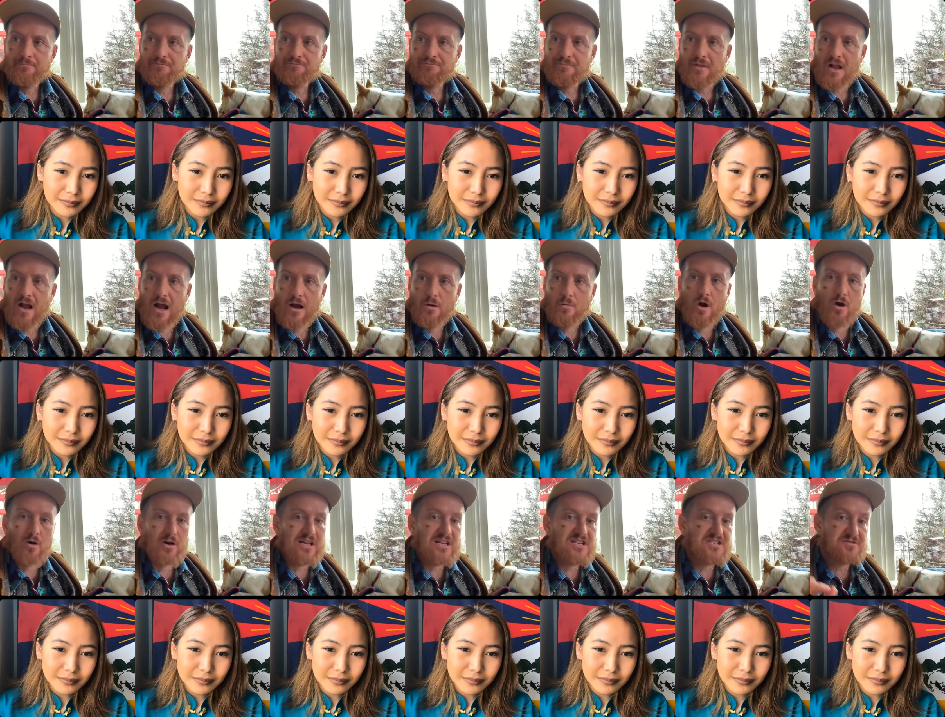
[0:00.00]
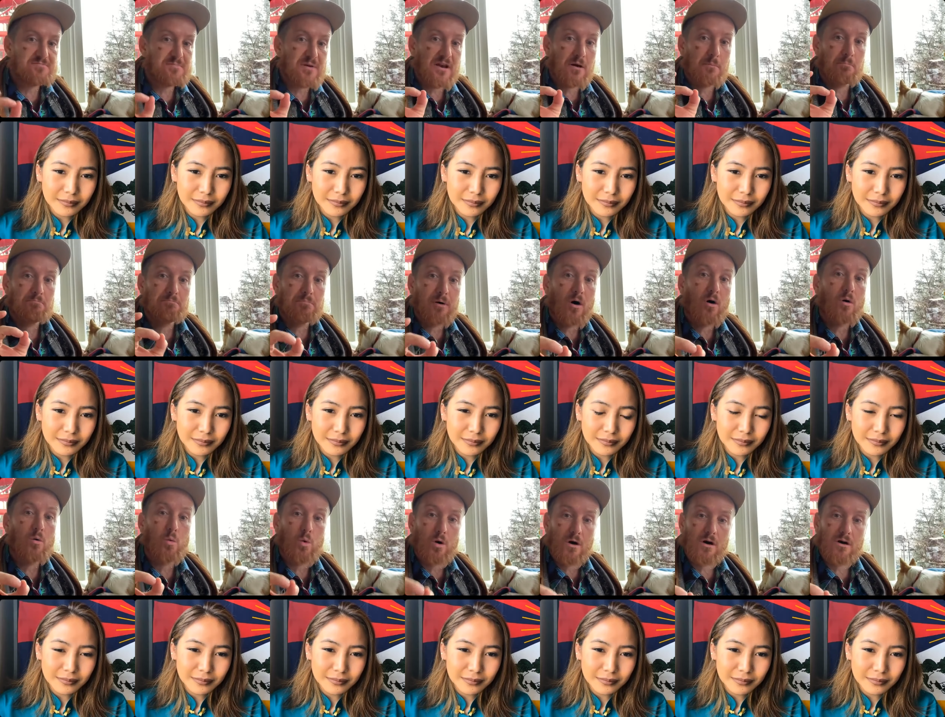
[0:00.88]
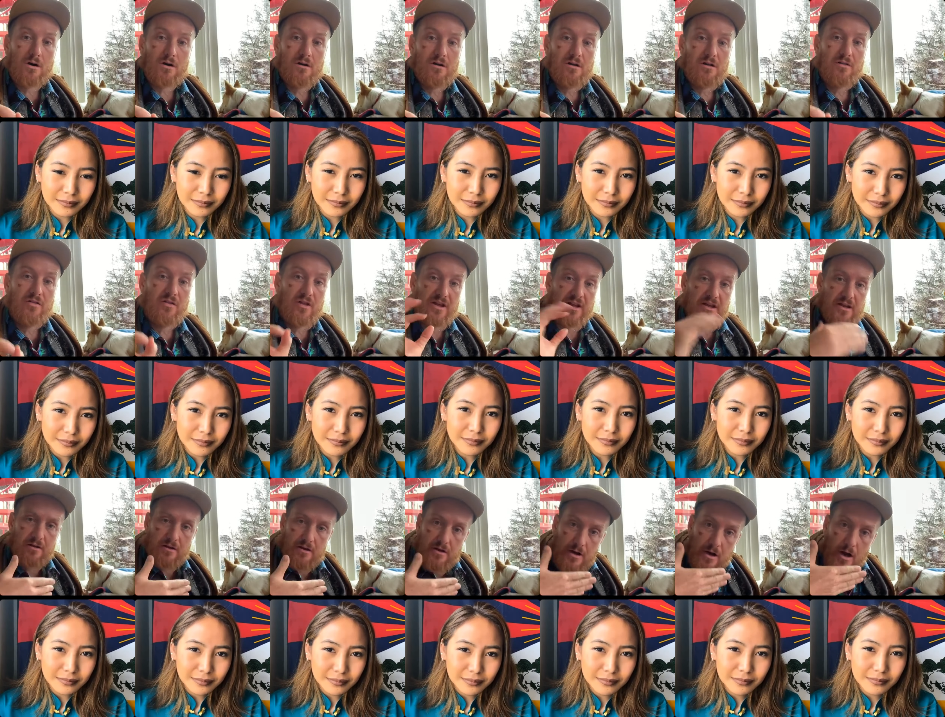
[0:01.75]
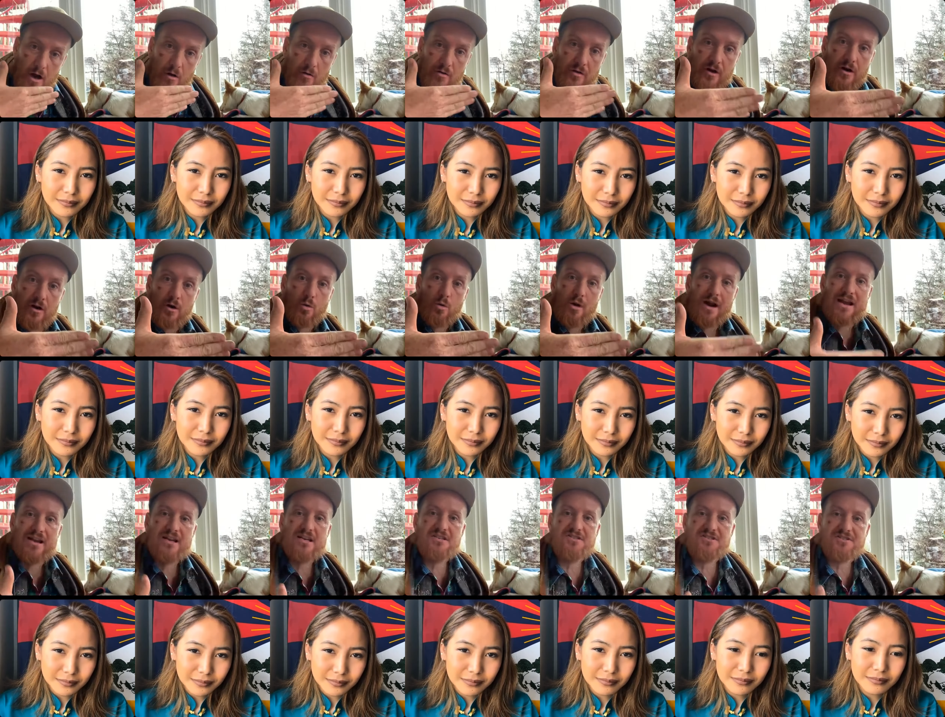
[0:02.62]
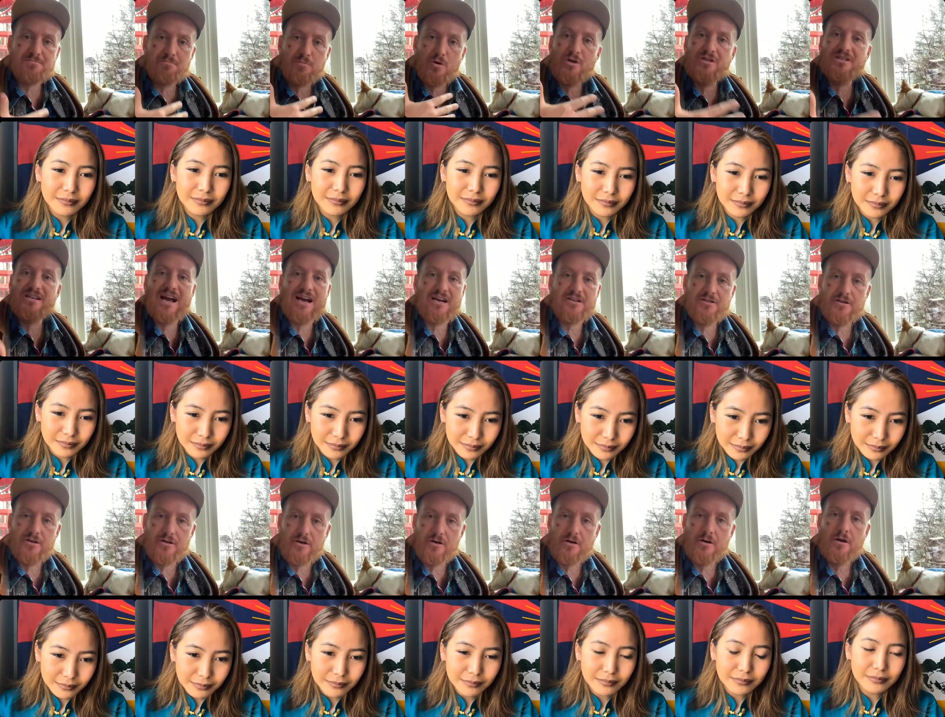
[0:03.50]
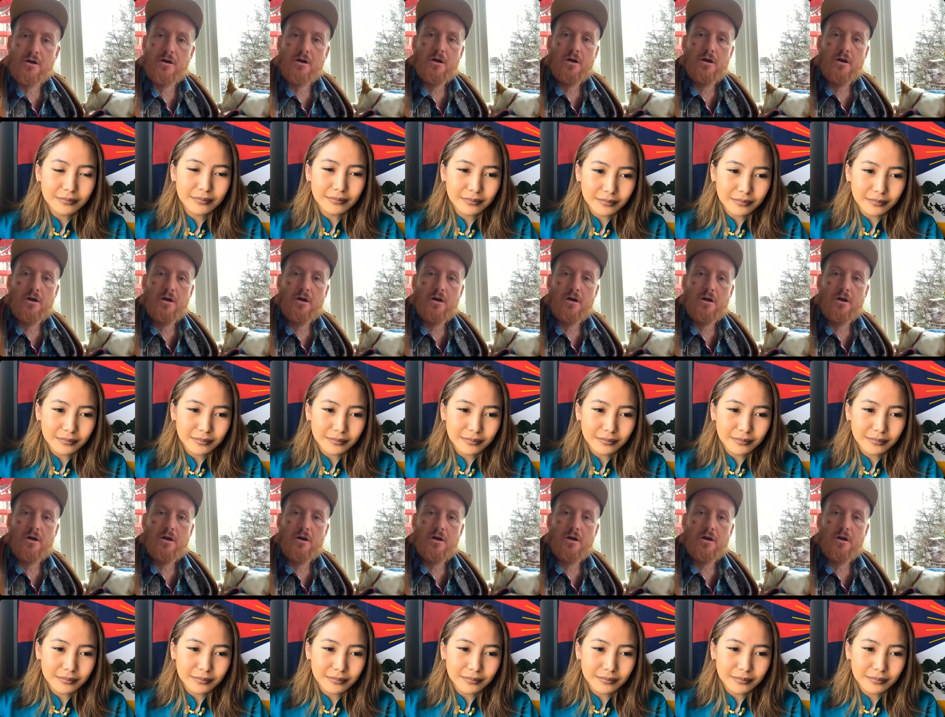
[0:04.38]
Speaker 1: I wrote, he's been a bulwark, the greatest protector